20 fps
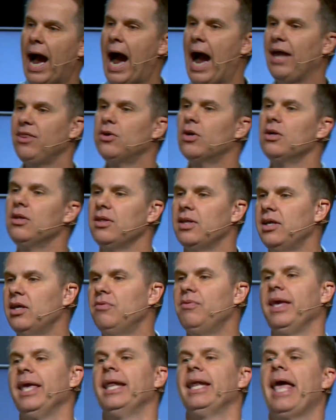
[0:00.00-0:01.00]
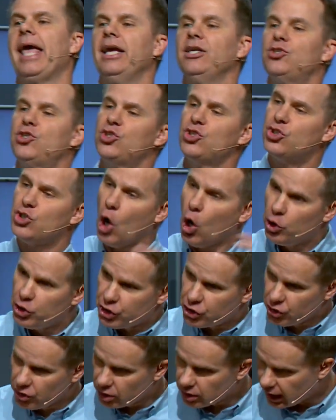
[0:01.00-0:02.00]
either live in a
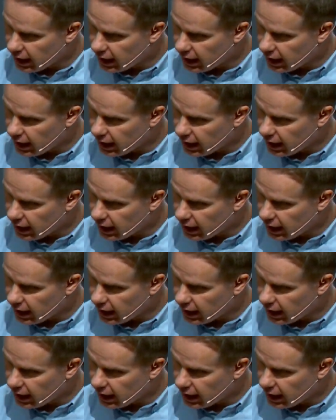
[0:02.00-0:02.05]
social